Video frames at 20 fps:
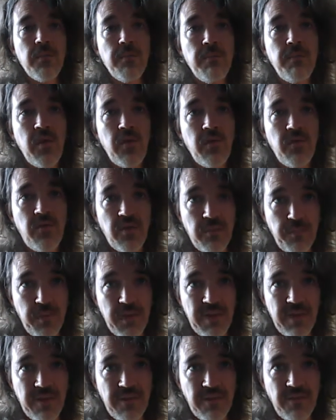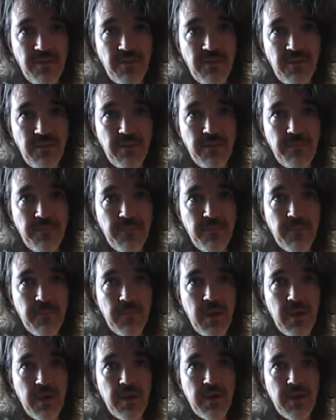Music playlist.
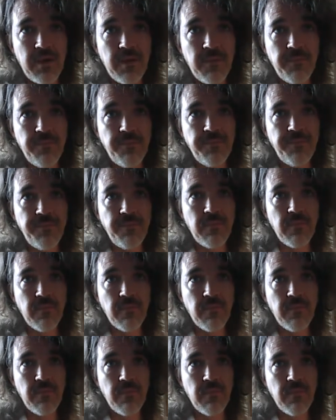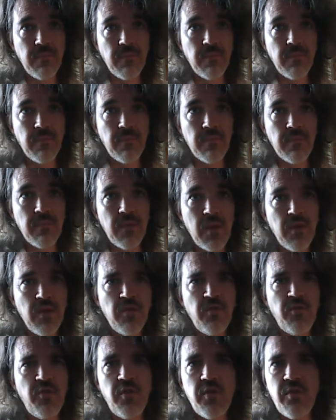Um,
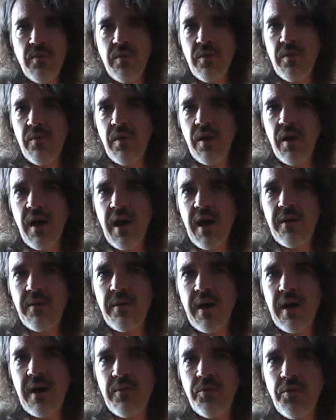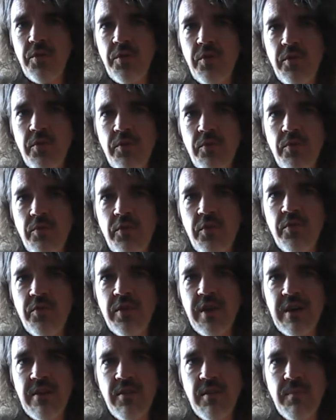do you how would you do
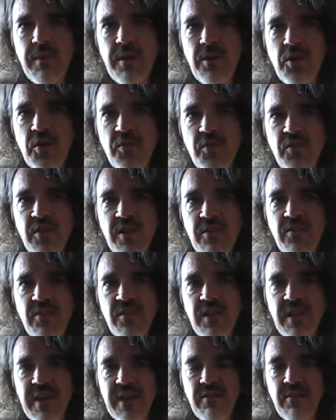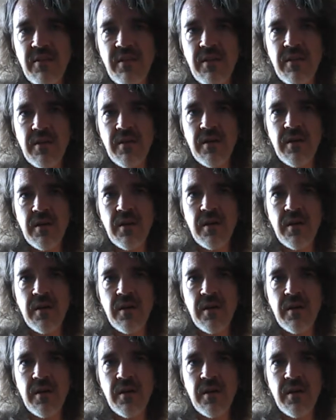that? Do you mean just like selecting